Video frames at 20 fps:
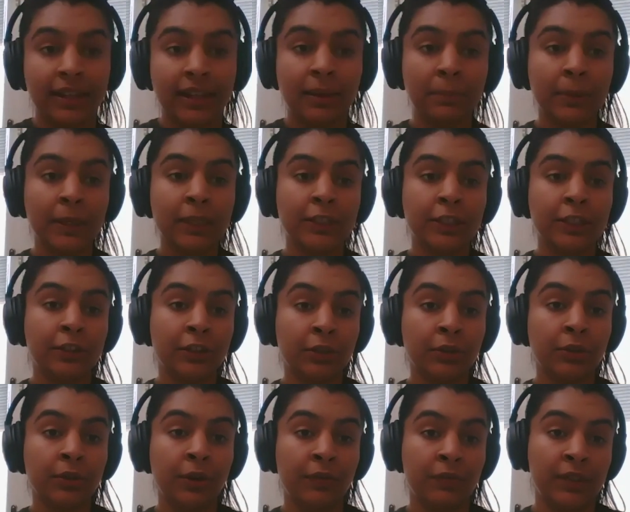And Bijal,
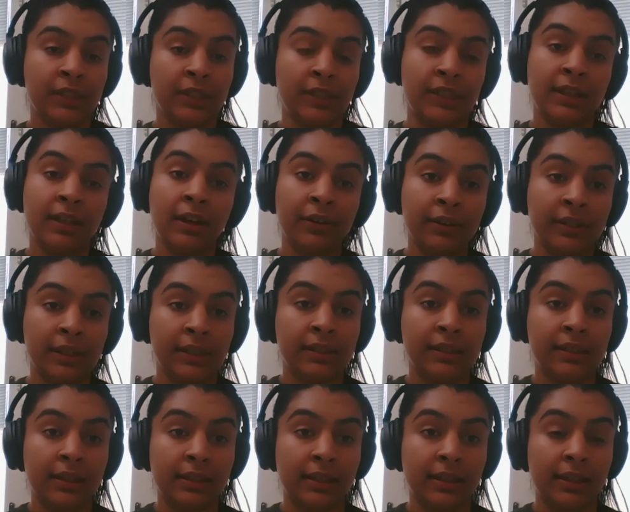you're obviously currently
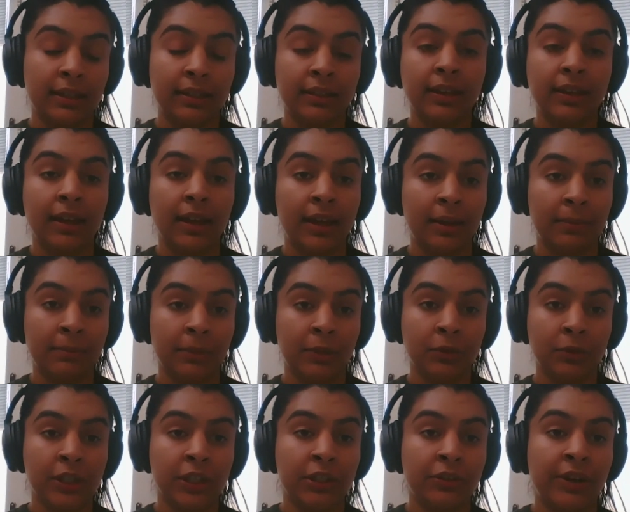studying your
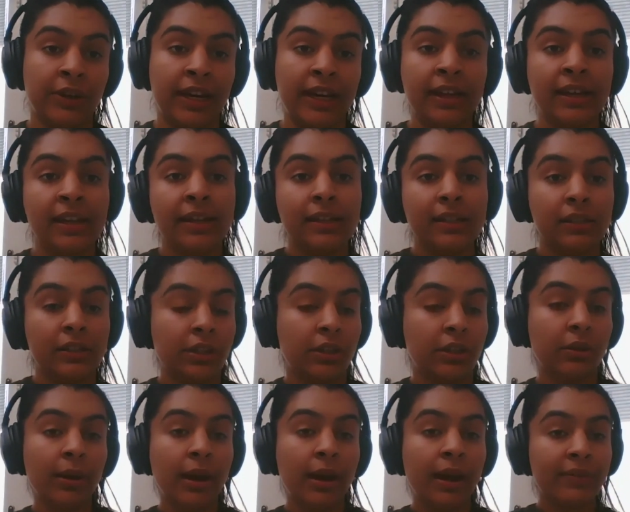degree. Do
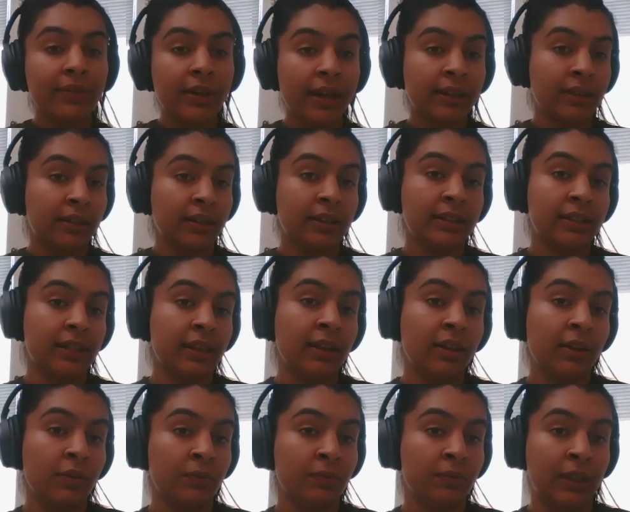you have any
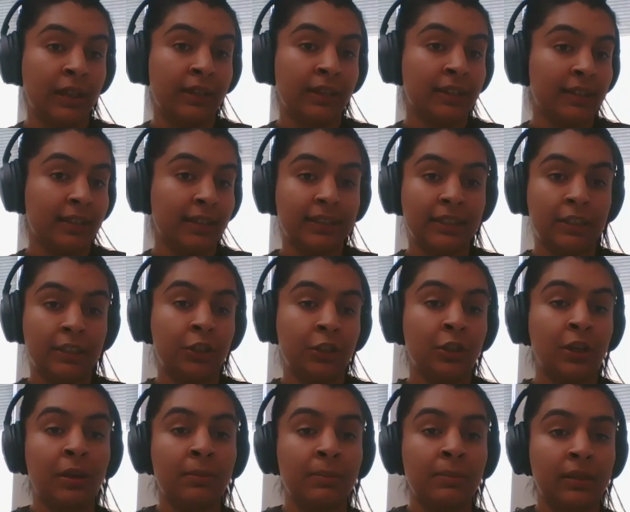idea of like, did you
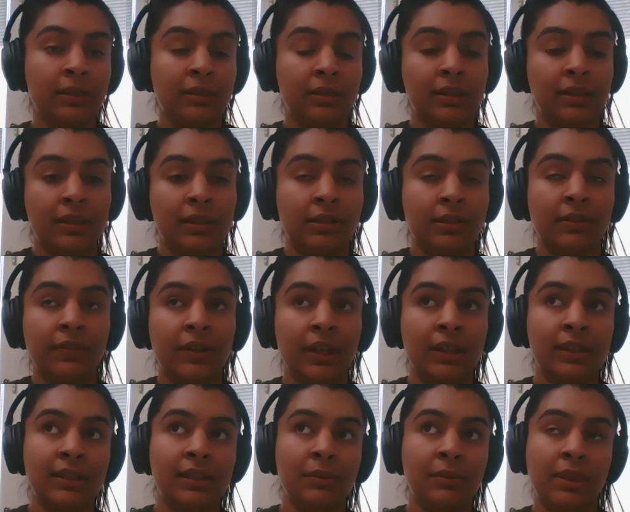come into
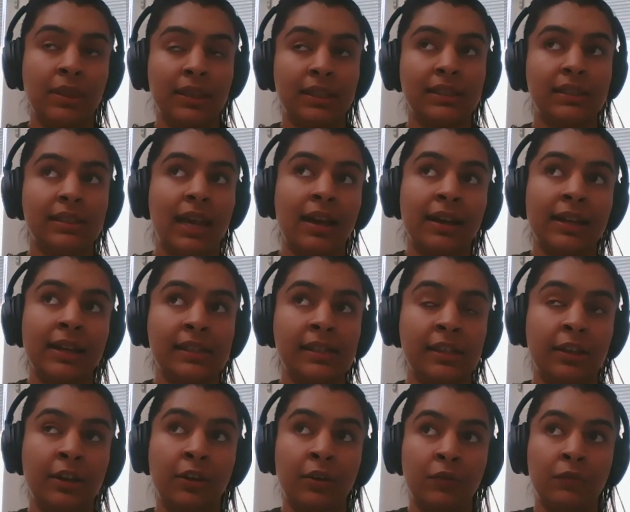university with a set
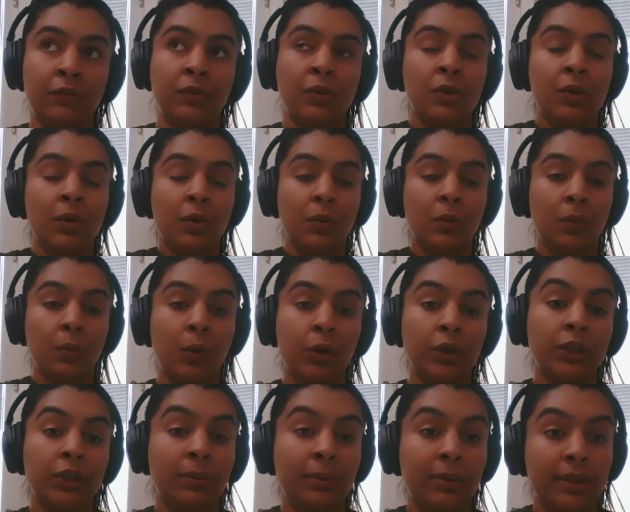idea of what
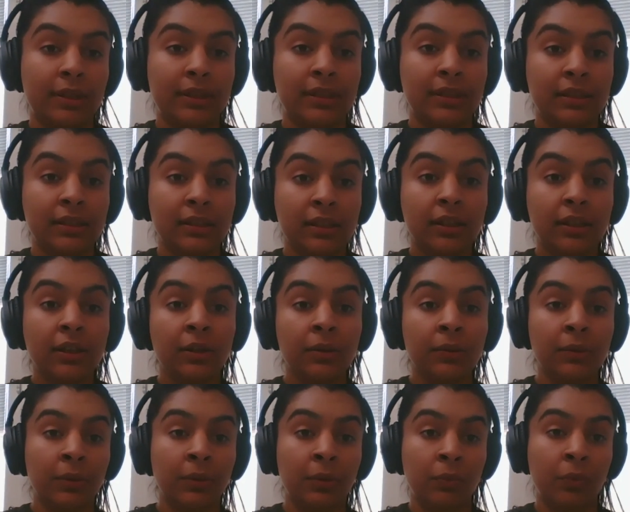you wanted to do
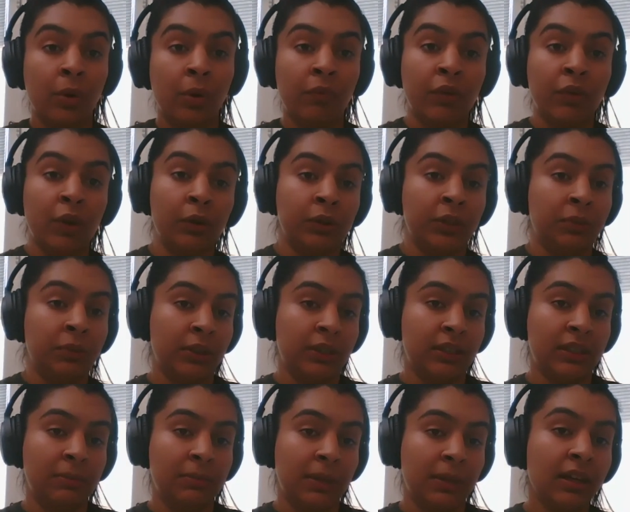or what role you wanted
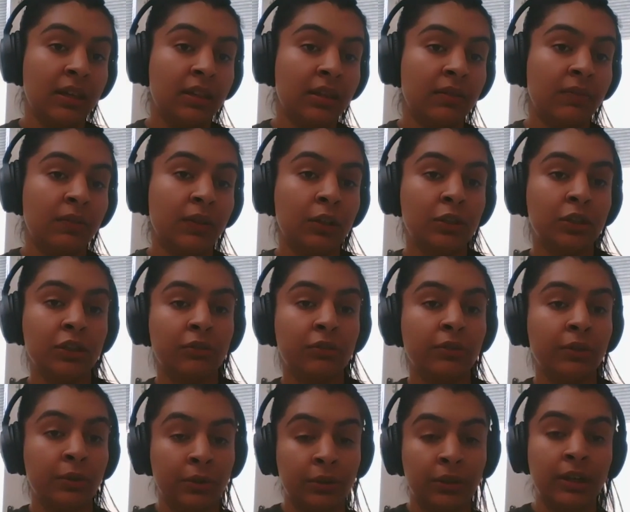to be in the future?
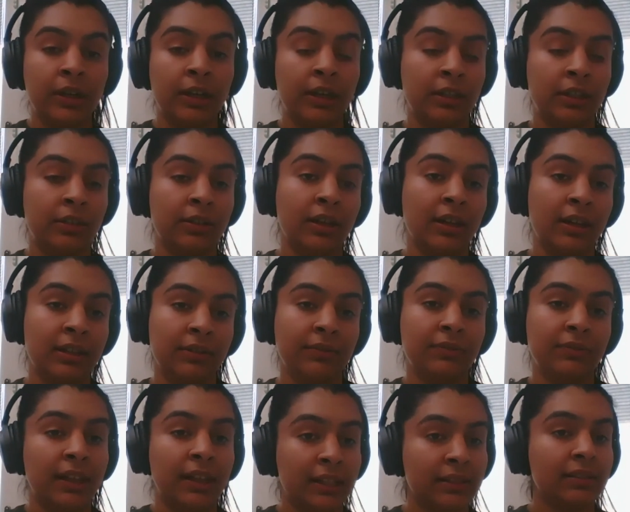Or are you kind of
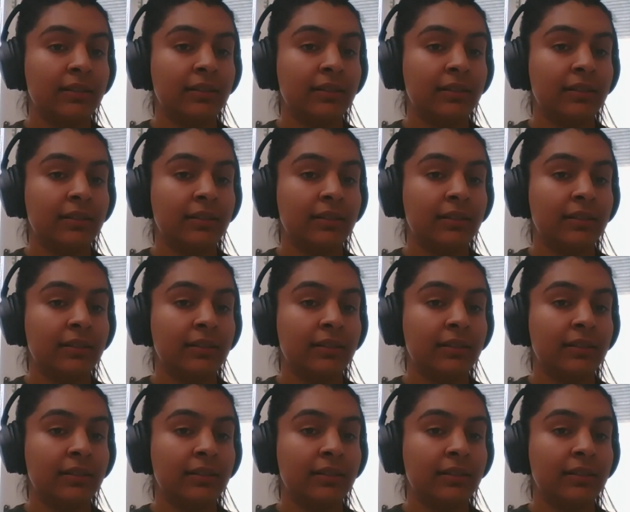like